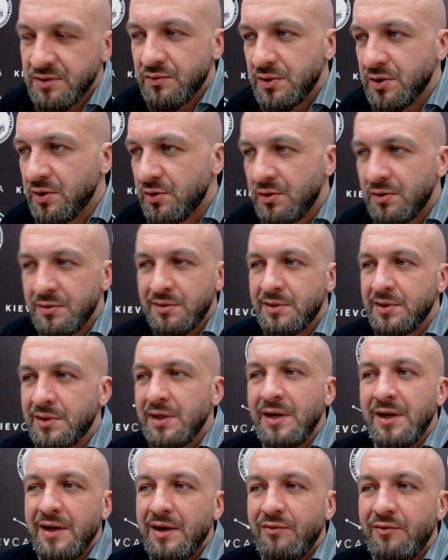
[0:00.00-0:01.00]
We don't
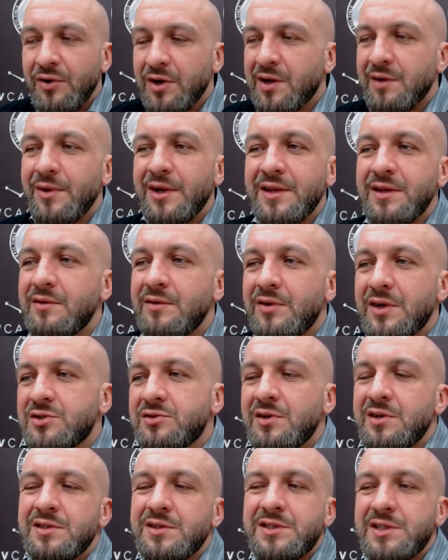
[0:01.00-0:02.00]
recommend the
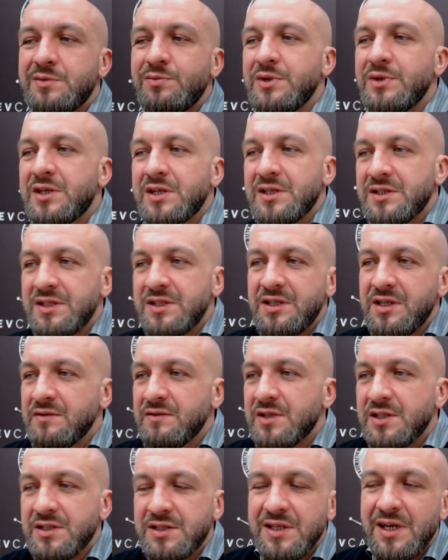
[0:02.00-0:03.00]
restaurant just because he
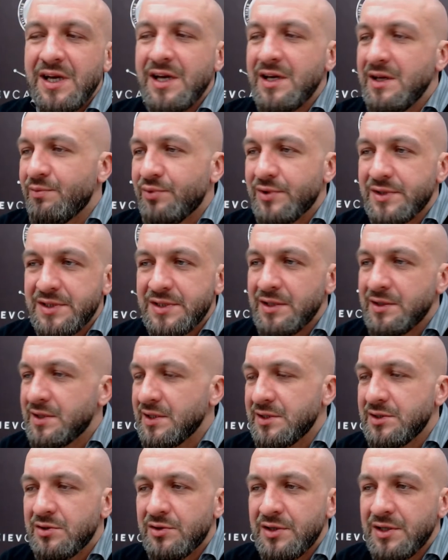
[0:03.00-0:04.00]
gives us any
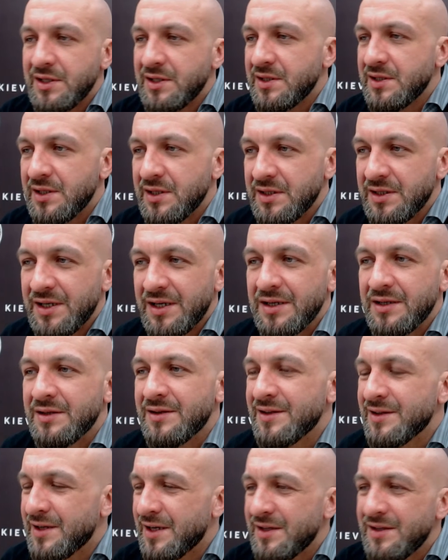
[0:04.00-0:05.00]
percentage or anything like that.
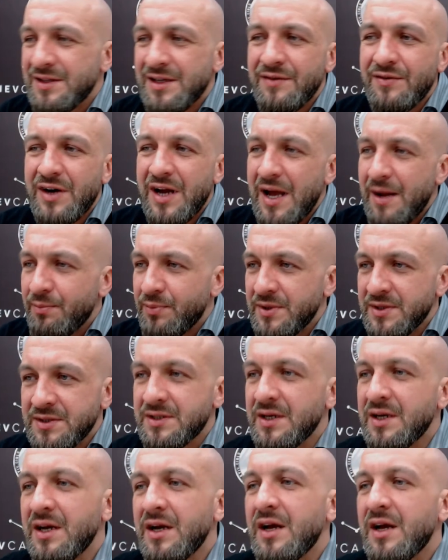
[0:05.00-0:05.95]
That never happened.